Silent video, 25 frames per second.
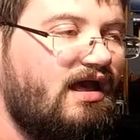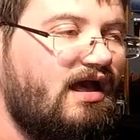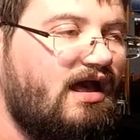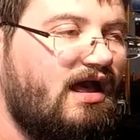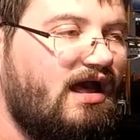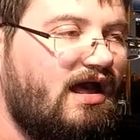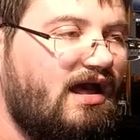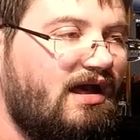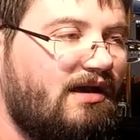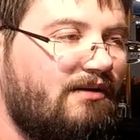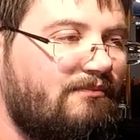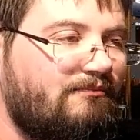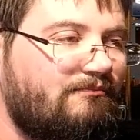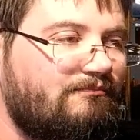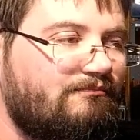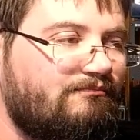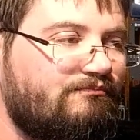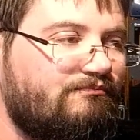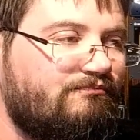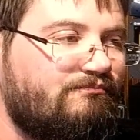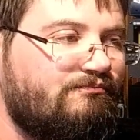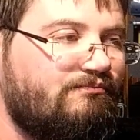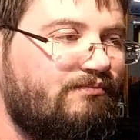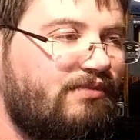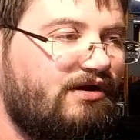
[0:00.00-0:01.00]
Um,
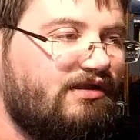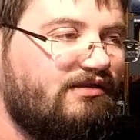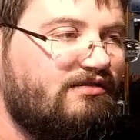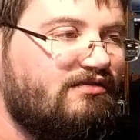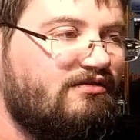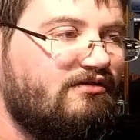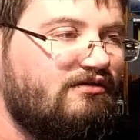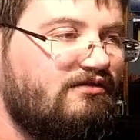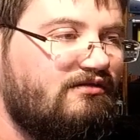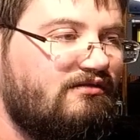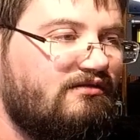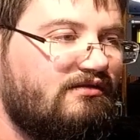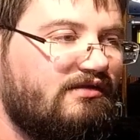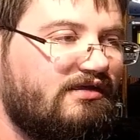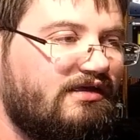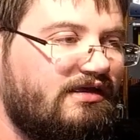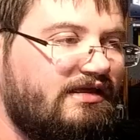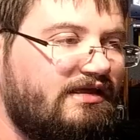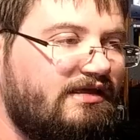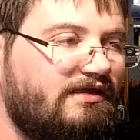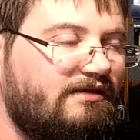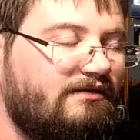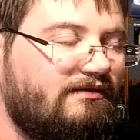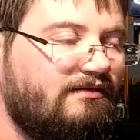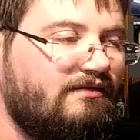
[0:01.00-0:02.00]
but
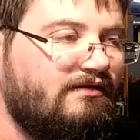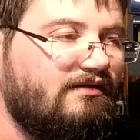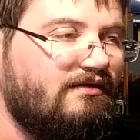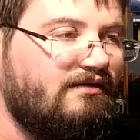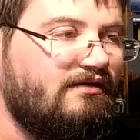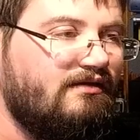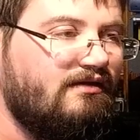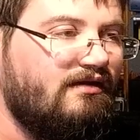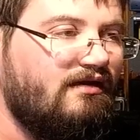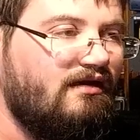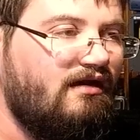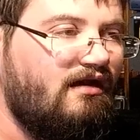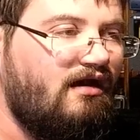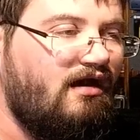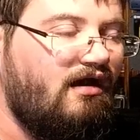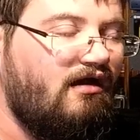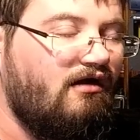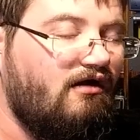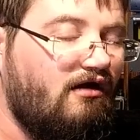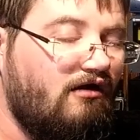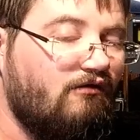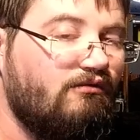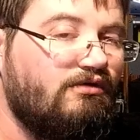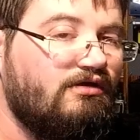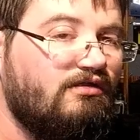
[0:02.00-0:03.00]
certainly, I,
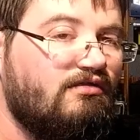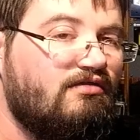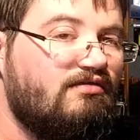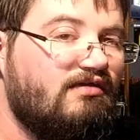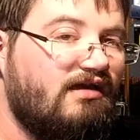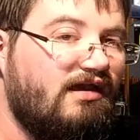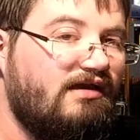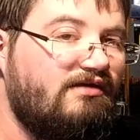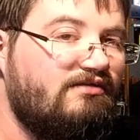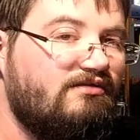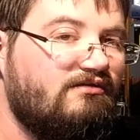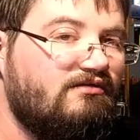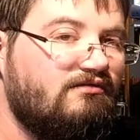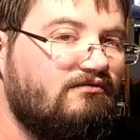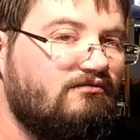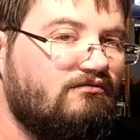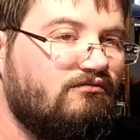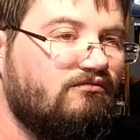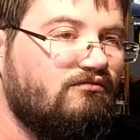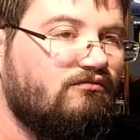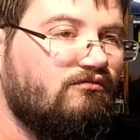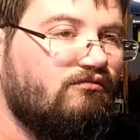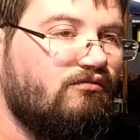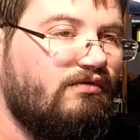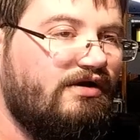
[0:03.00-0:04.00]
I will say that
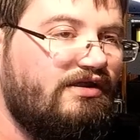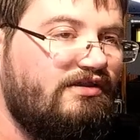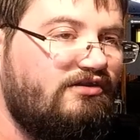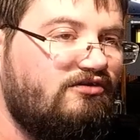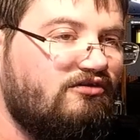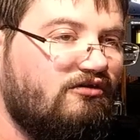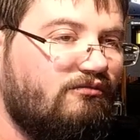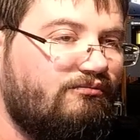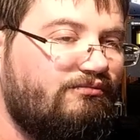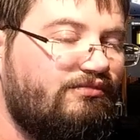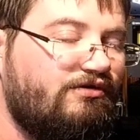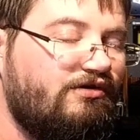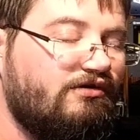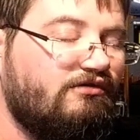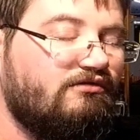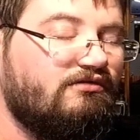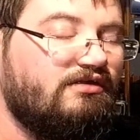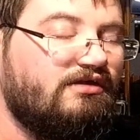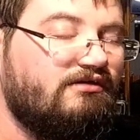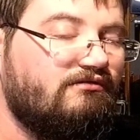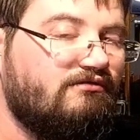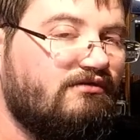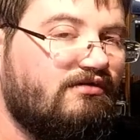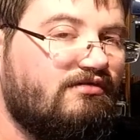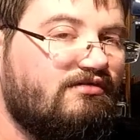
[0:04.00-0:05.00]
when you're
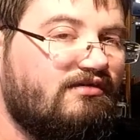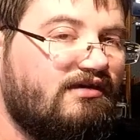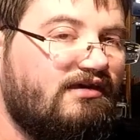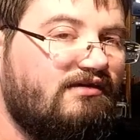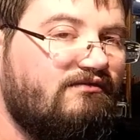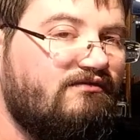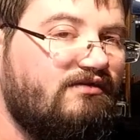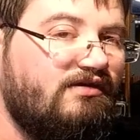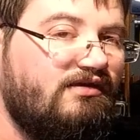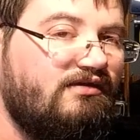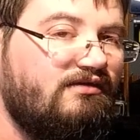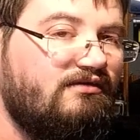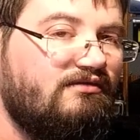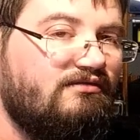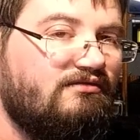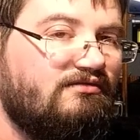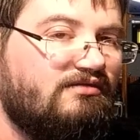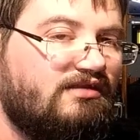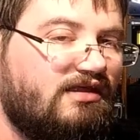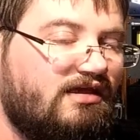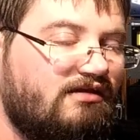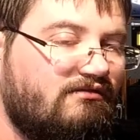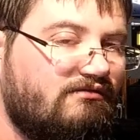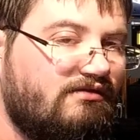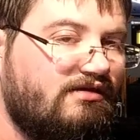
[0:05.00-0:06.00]
purely receiving,
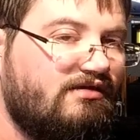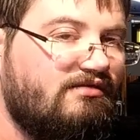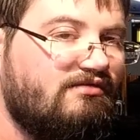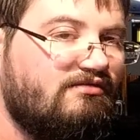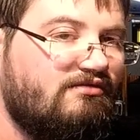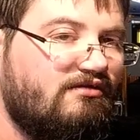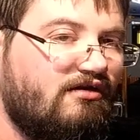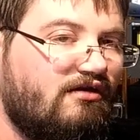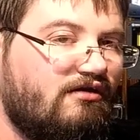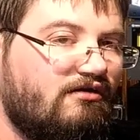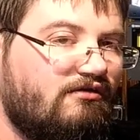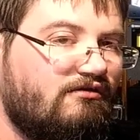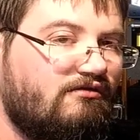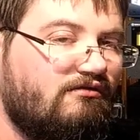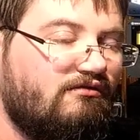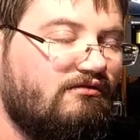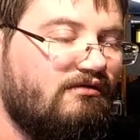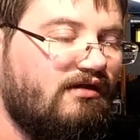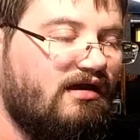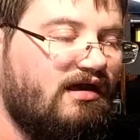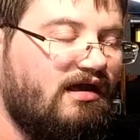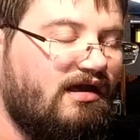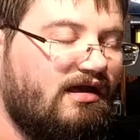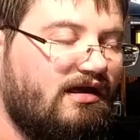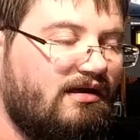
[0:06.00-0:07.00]
there is no
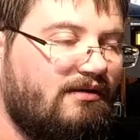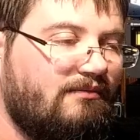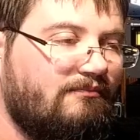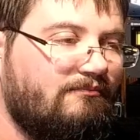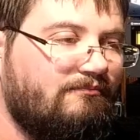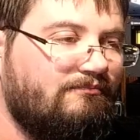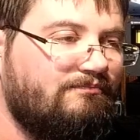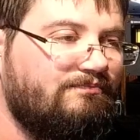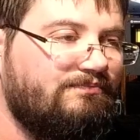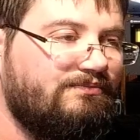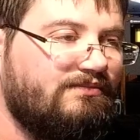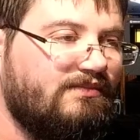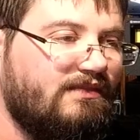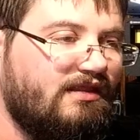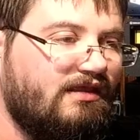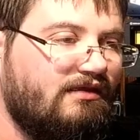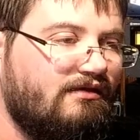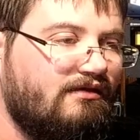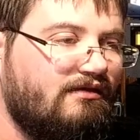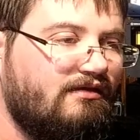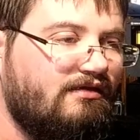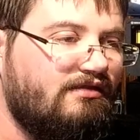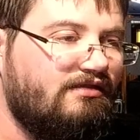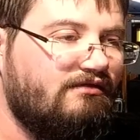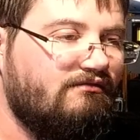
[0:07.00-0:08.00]
um,
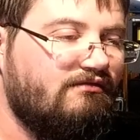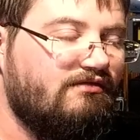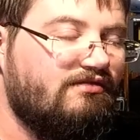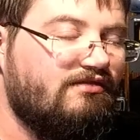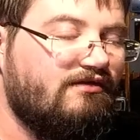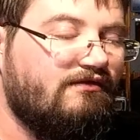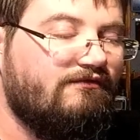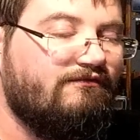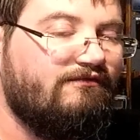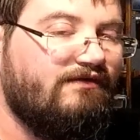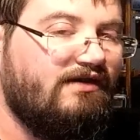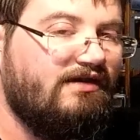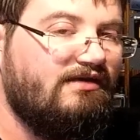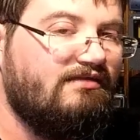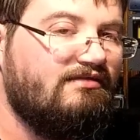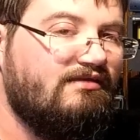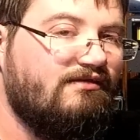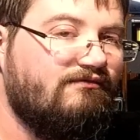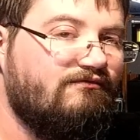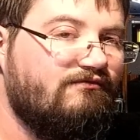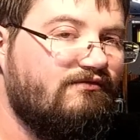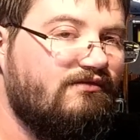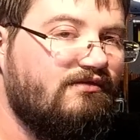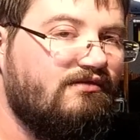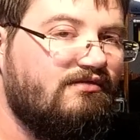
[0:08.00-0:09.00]
there is no phase
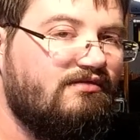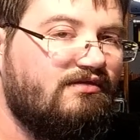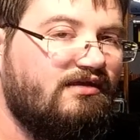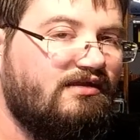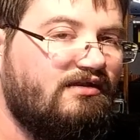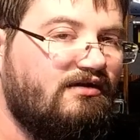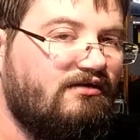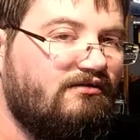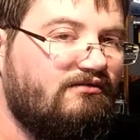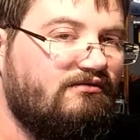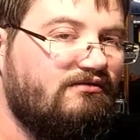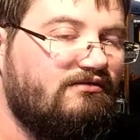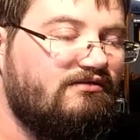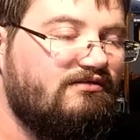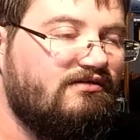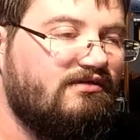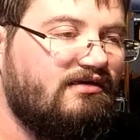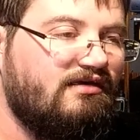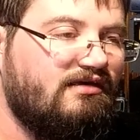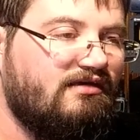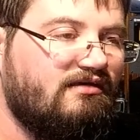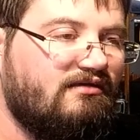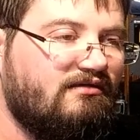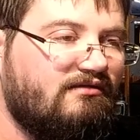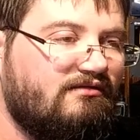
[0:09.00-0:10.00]
difference. They don't,
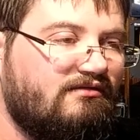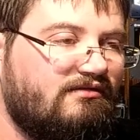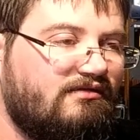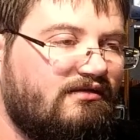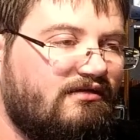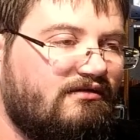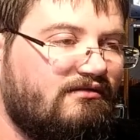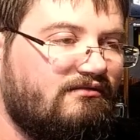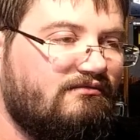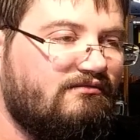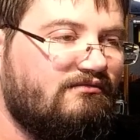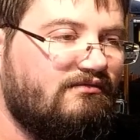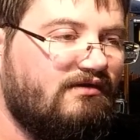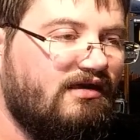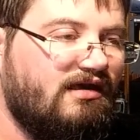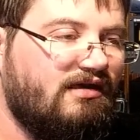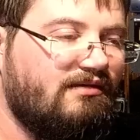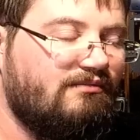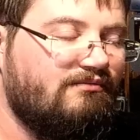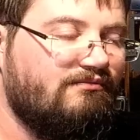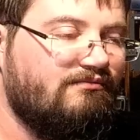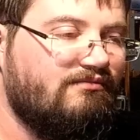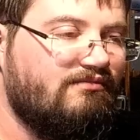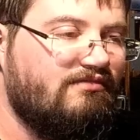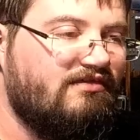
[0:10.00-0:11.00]
uh, you know,
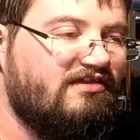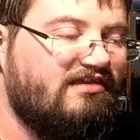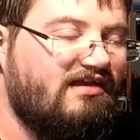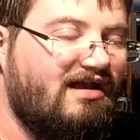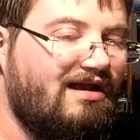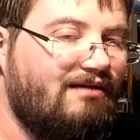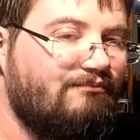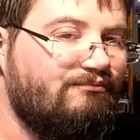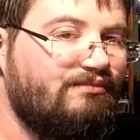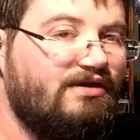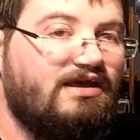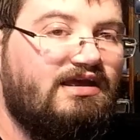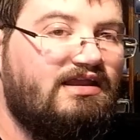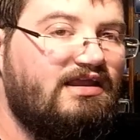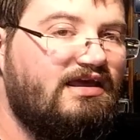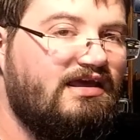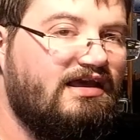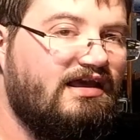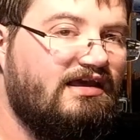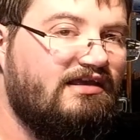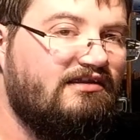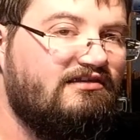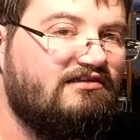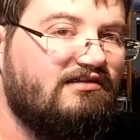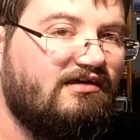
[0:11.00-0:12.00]
um, start beating
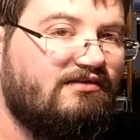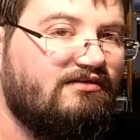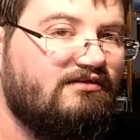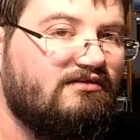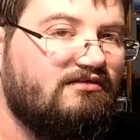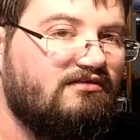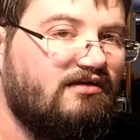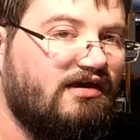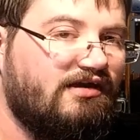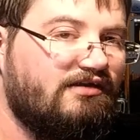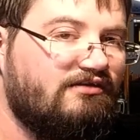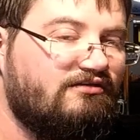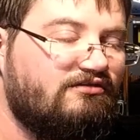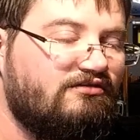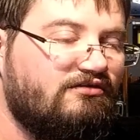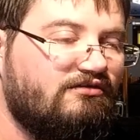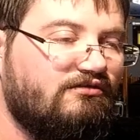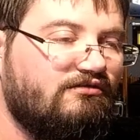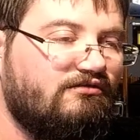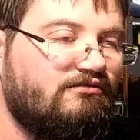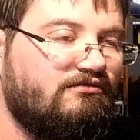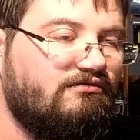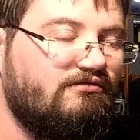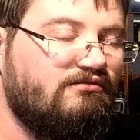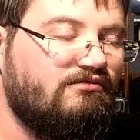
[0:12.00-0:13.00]
each other like
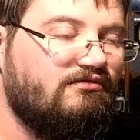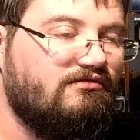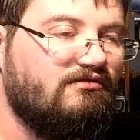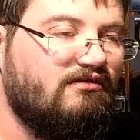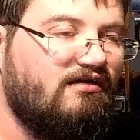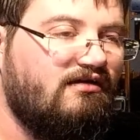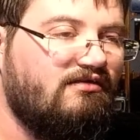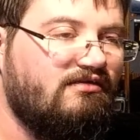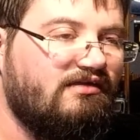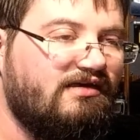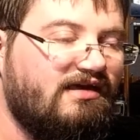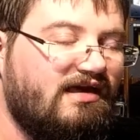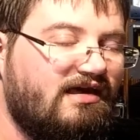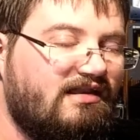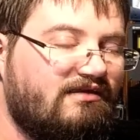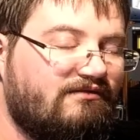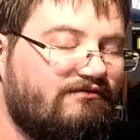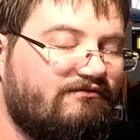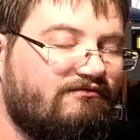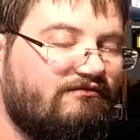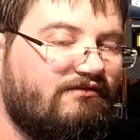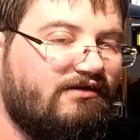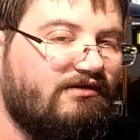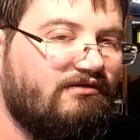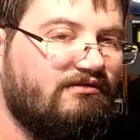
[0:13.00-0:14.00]
two slightly out of
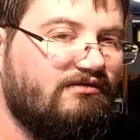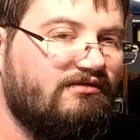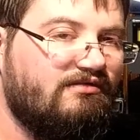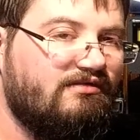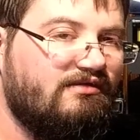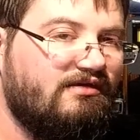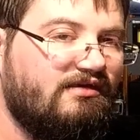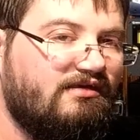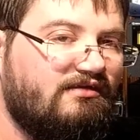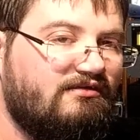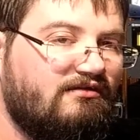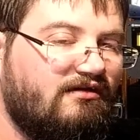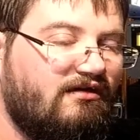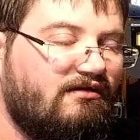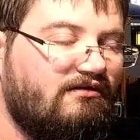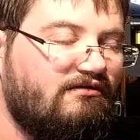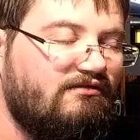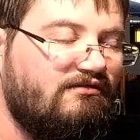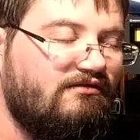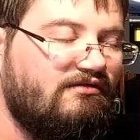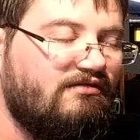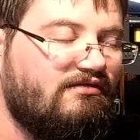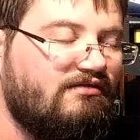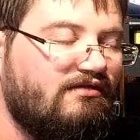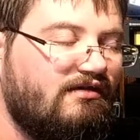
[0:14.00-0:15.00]
frequency
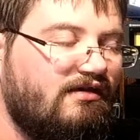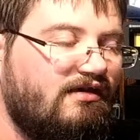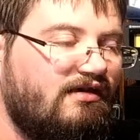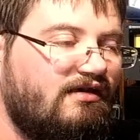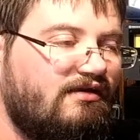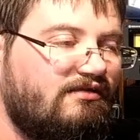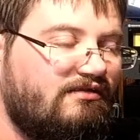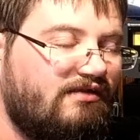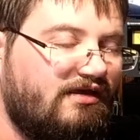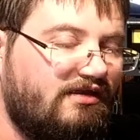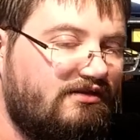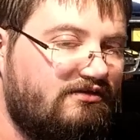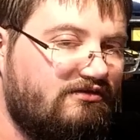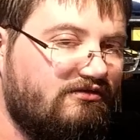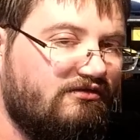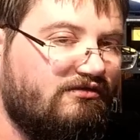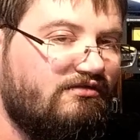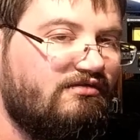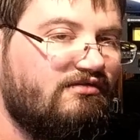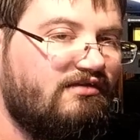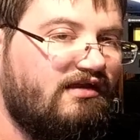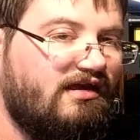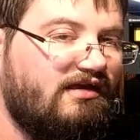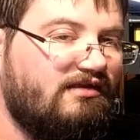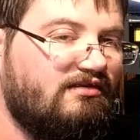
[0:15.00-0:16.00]
tones. They do
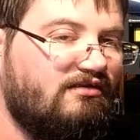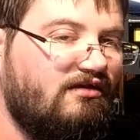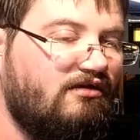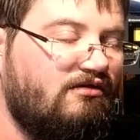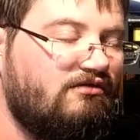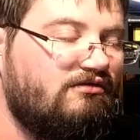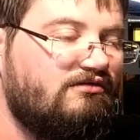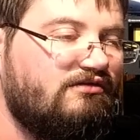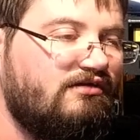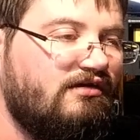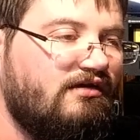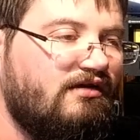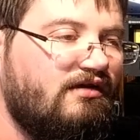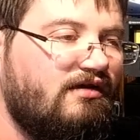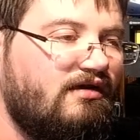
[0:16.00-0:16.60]
stay locked.